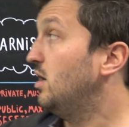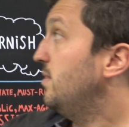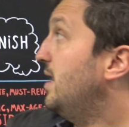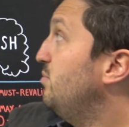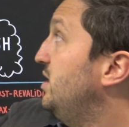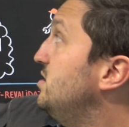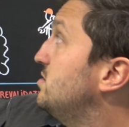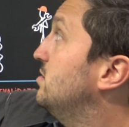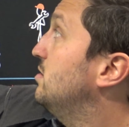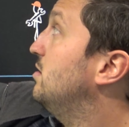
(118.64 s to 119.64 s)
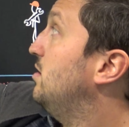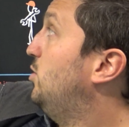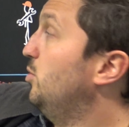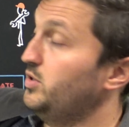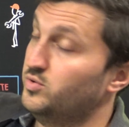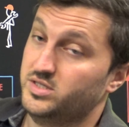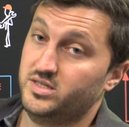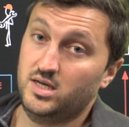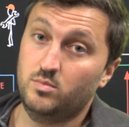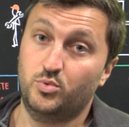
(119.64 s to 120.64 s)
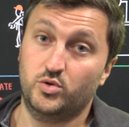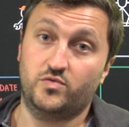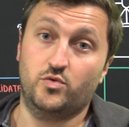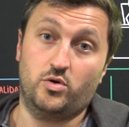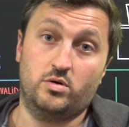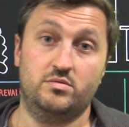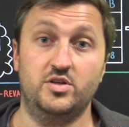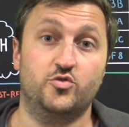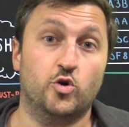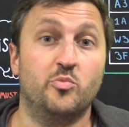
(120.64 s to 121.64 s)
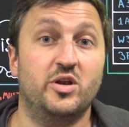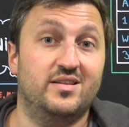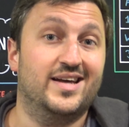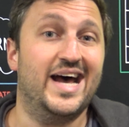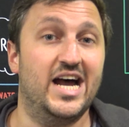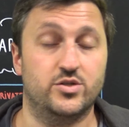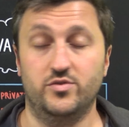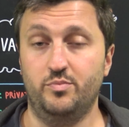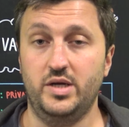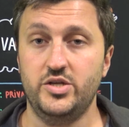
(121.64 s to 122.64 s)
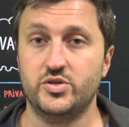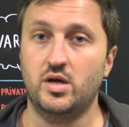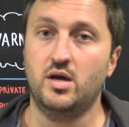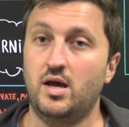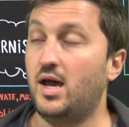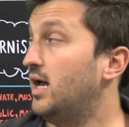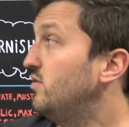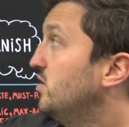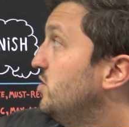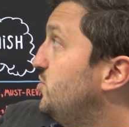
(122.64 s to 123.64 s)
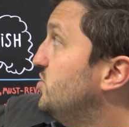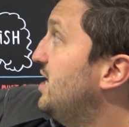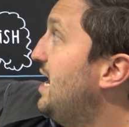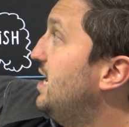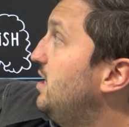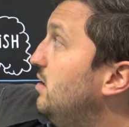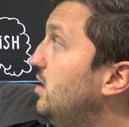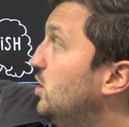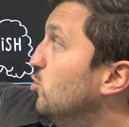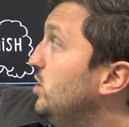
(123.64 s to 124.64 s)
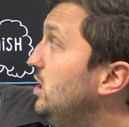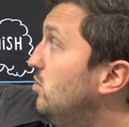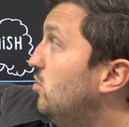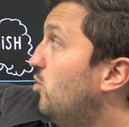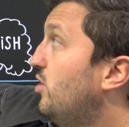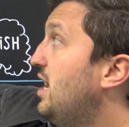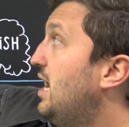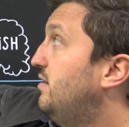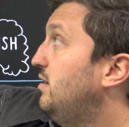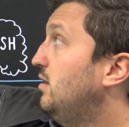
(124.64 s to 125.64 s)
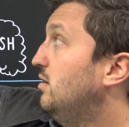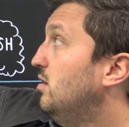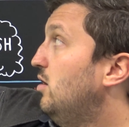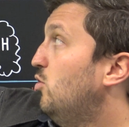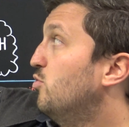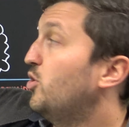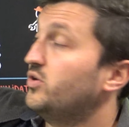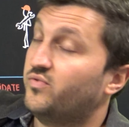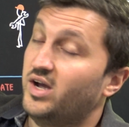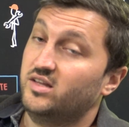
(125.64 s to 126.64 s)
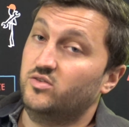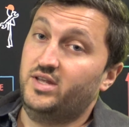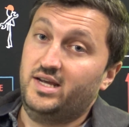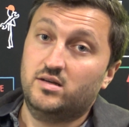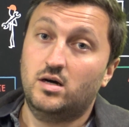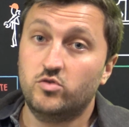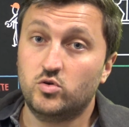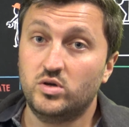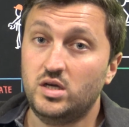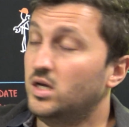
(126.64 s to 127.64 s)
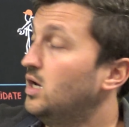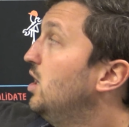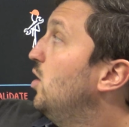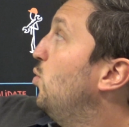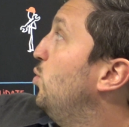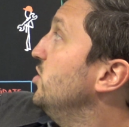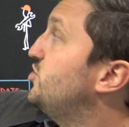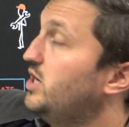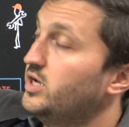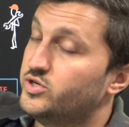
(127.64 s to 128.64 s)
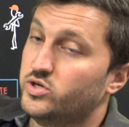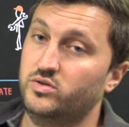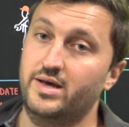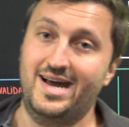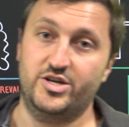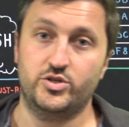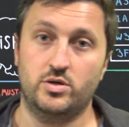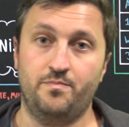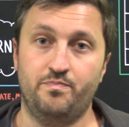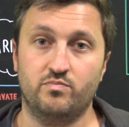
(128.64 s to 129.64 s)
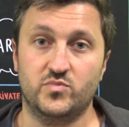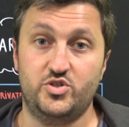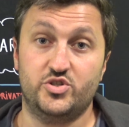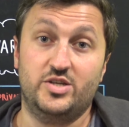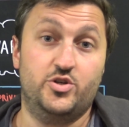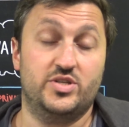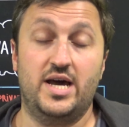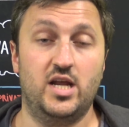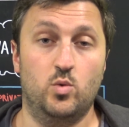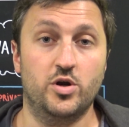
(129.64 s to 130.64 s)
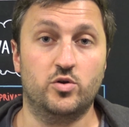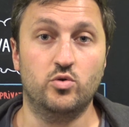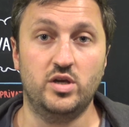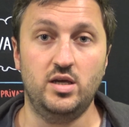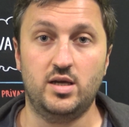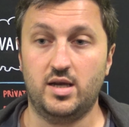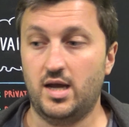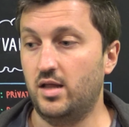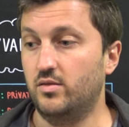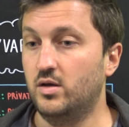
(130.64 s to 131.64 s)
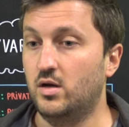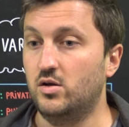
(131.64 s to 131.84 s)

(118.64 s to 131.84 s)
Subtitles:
That means it will be used as the input for determining that hash of the page, and just adding a cookie or adding or modifying the data of a cookie will change the hash. Just adding one cookie can